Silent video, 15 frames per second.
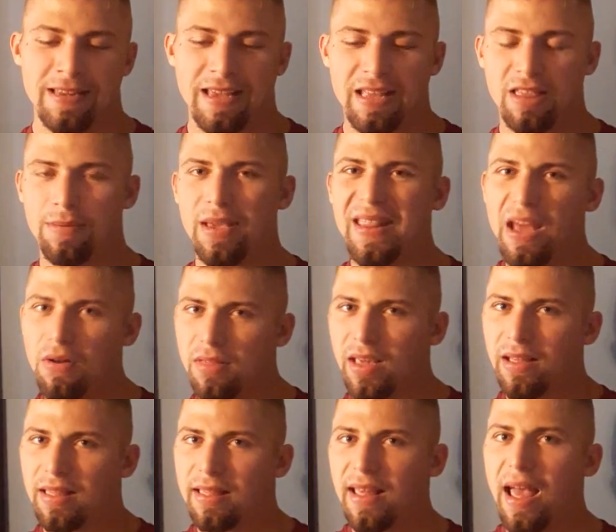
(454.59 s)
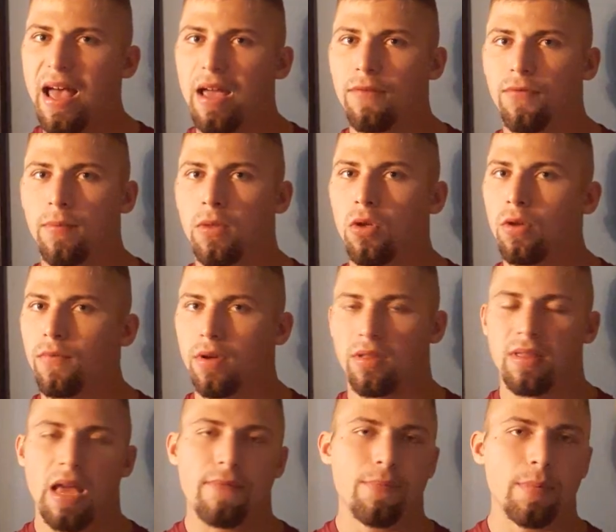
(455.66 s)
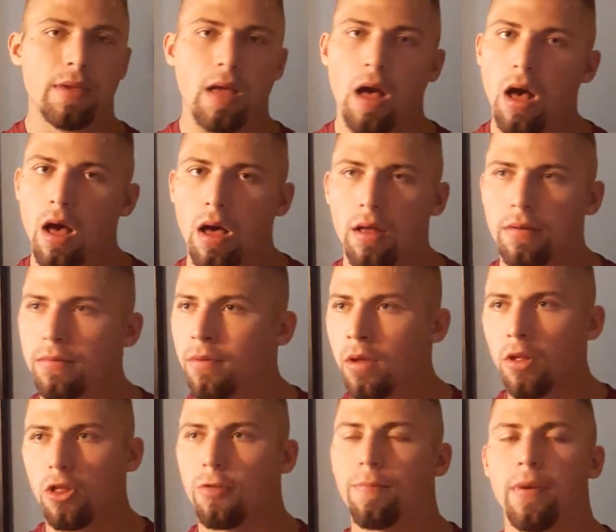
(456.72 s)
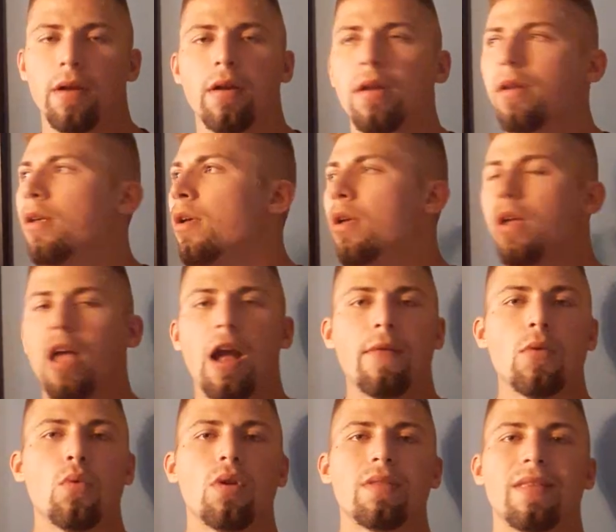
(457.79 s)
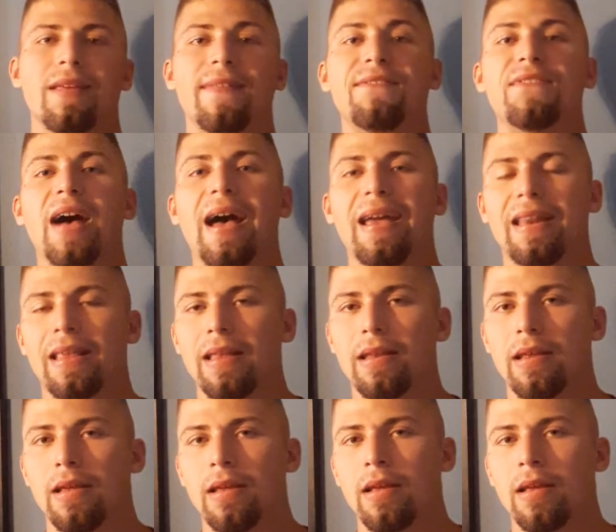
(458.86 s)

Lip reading: And to me, that was like a sign from the universe, sign from God, spirit, however you want to define it.